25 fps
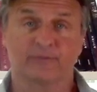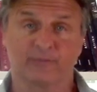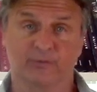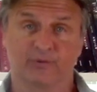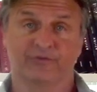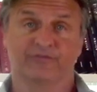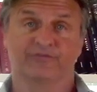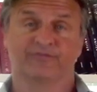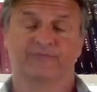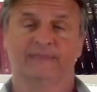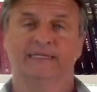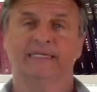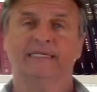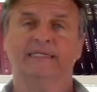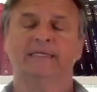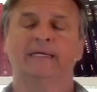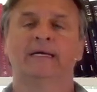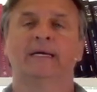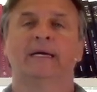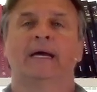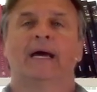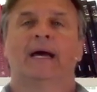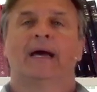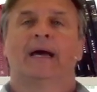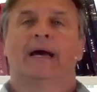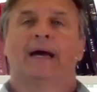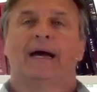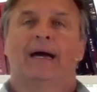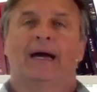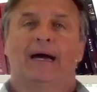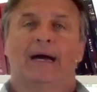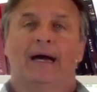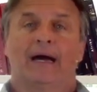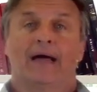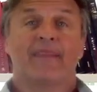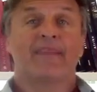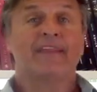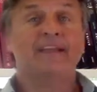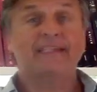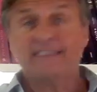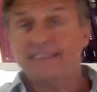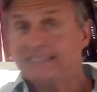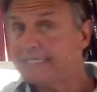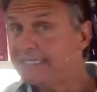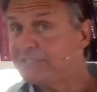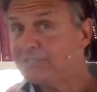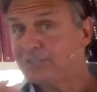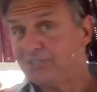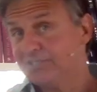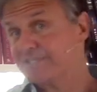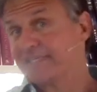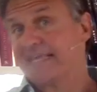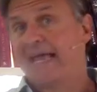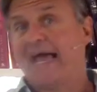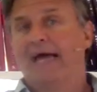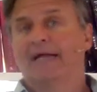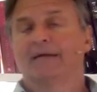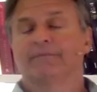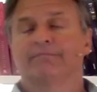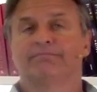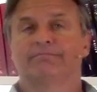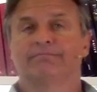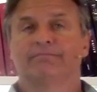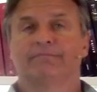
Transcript: movement that teaches that.